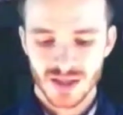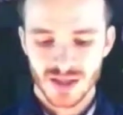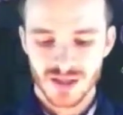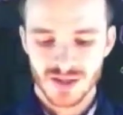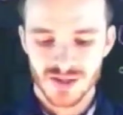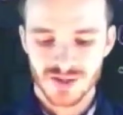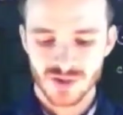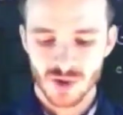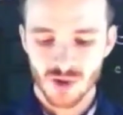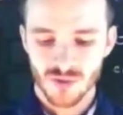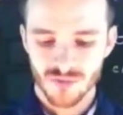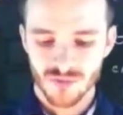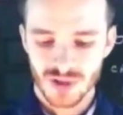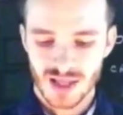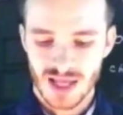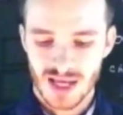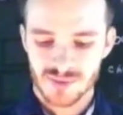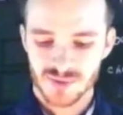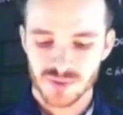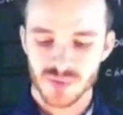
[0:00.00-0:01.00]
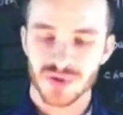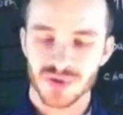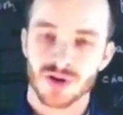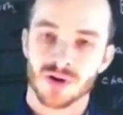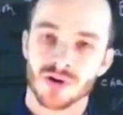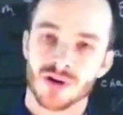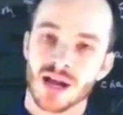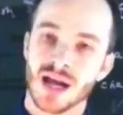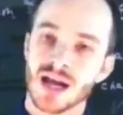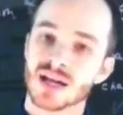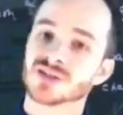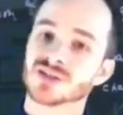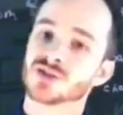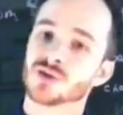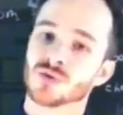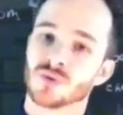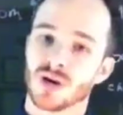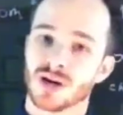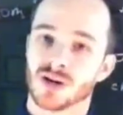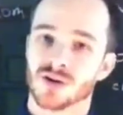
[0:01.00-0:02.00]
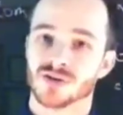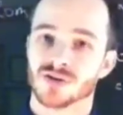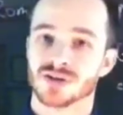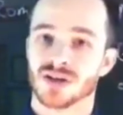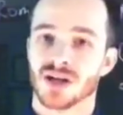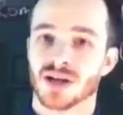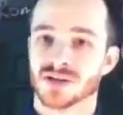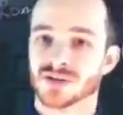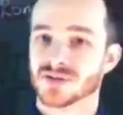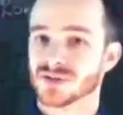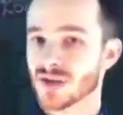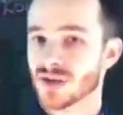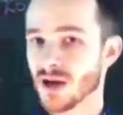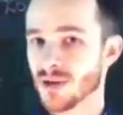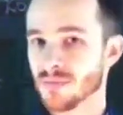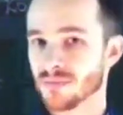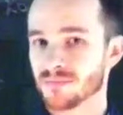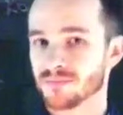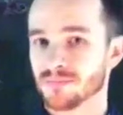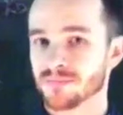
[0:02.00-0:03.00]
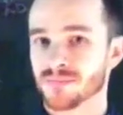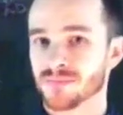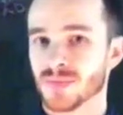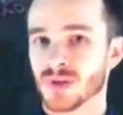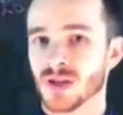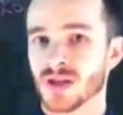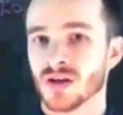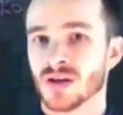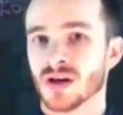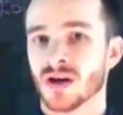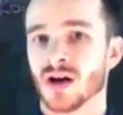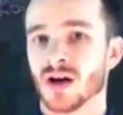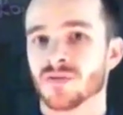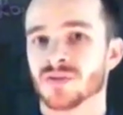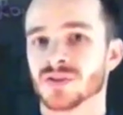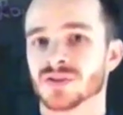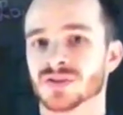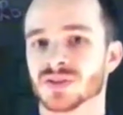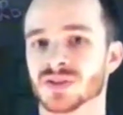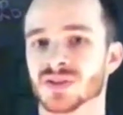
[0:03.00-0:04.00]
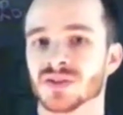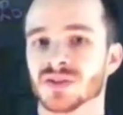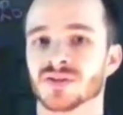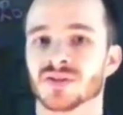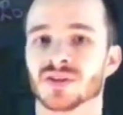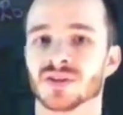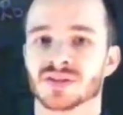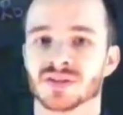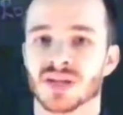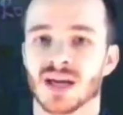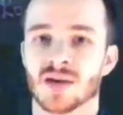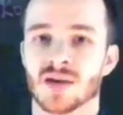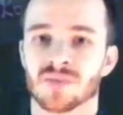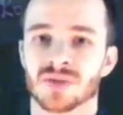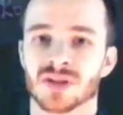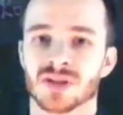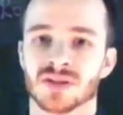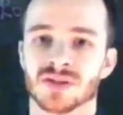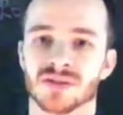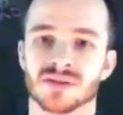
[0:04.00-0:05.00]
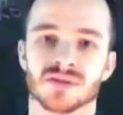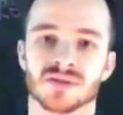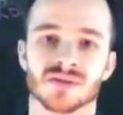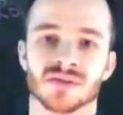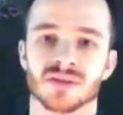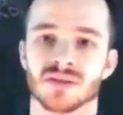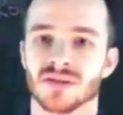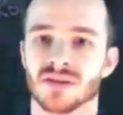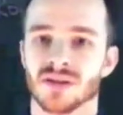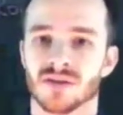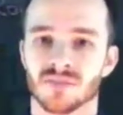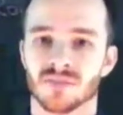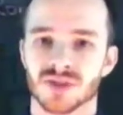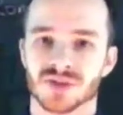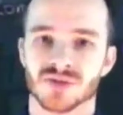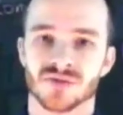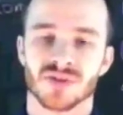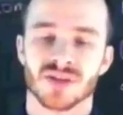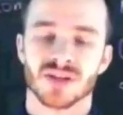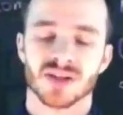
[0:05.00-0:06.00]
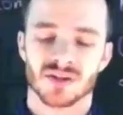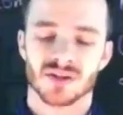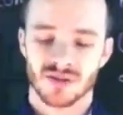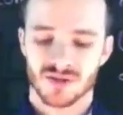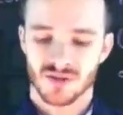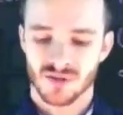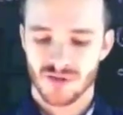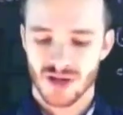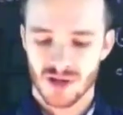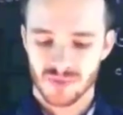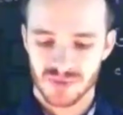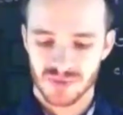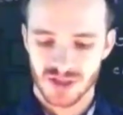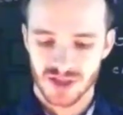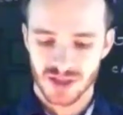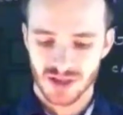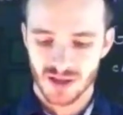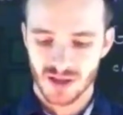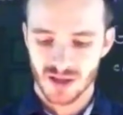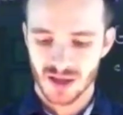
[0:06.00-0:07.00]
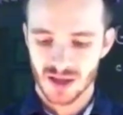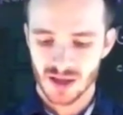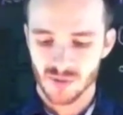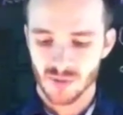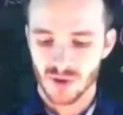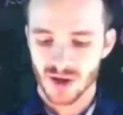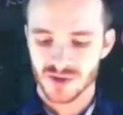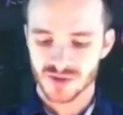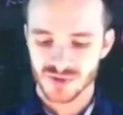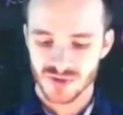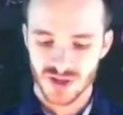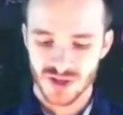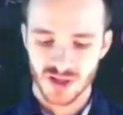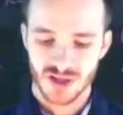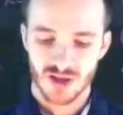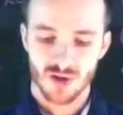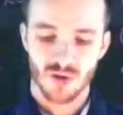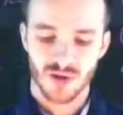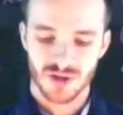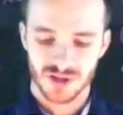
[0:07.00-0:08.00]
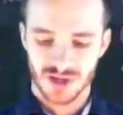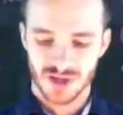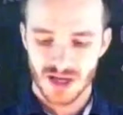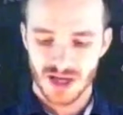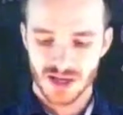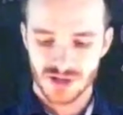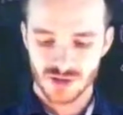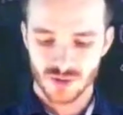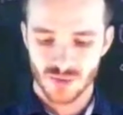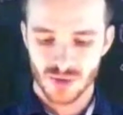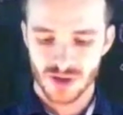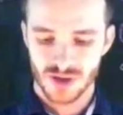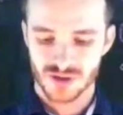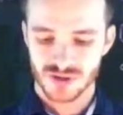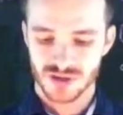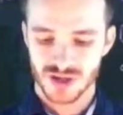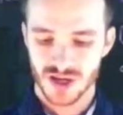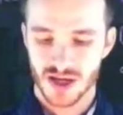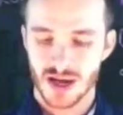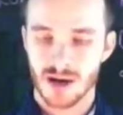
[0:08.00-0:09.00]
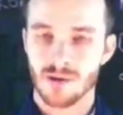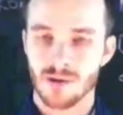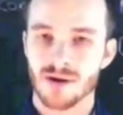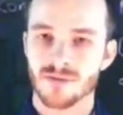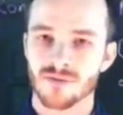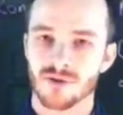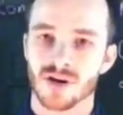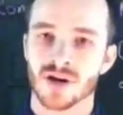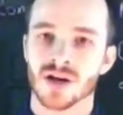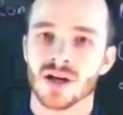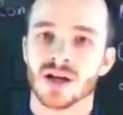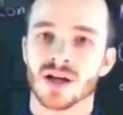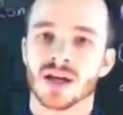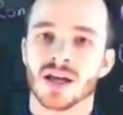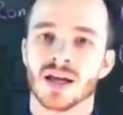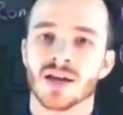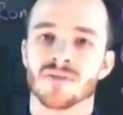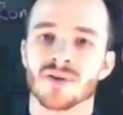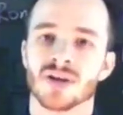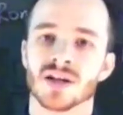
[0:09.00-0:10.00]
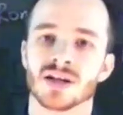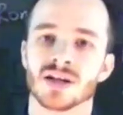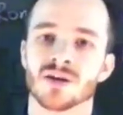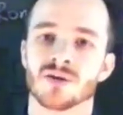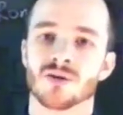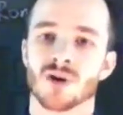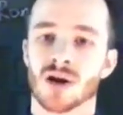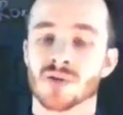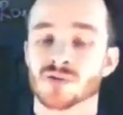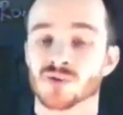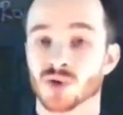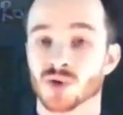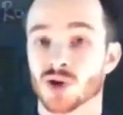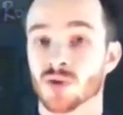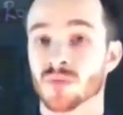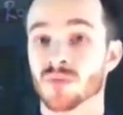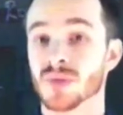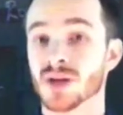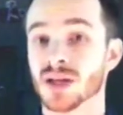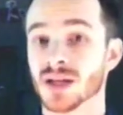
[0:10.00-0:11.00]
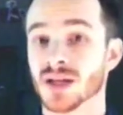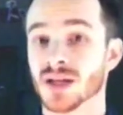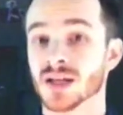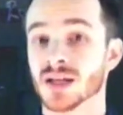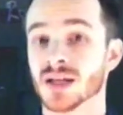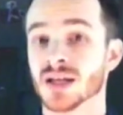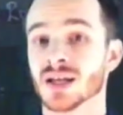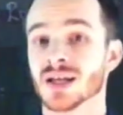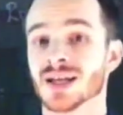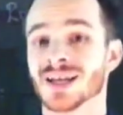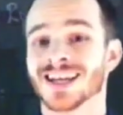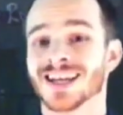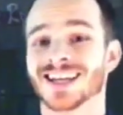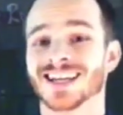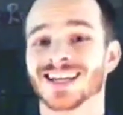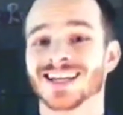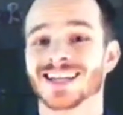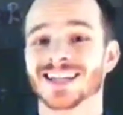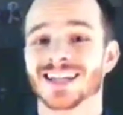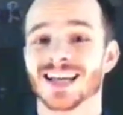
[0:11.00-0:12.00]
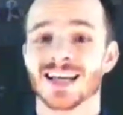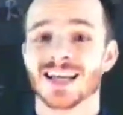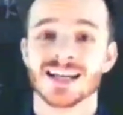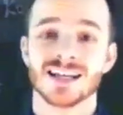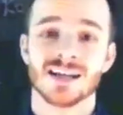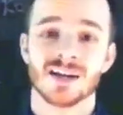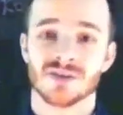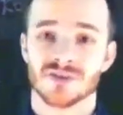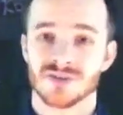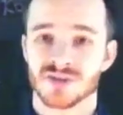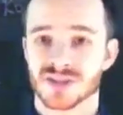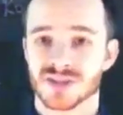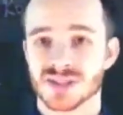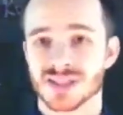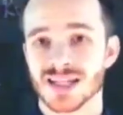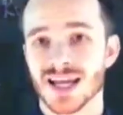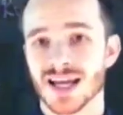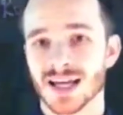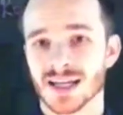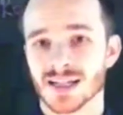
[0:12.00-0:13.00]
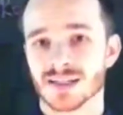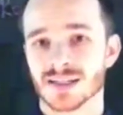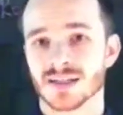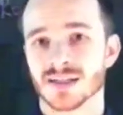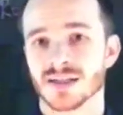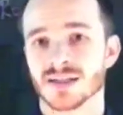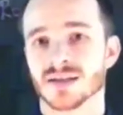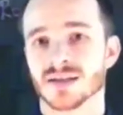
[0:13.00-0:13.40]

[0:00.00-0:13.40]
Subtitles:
This overlaps with our national record check some. Obviously, things that happen in Pennsylvania could have happened anywhere, and so they go on the national record check. However, if any crimes were committed in any other state,